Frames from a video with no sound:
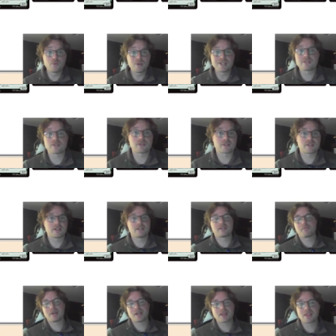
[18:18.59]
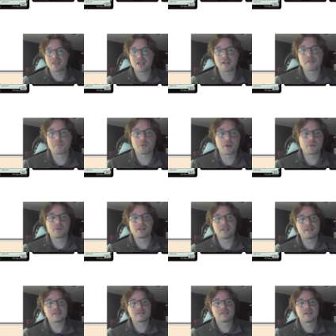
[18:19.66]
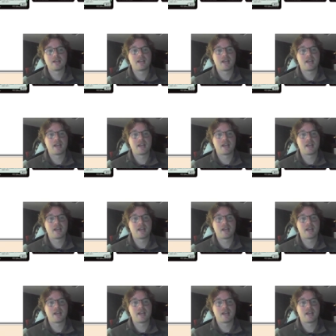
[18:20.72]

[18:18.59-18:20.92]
research is a big thing of pre-release,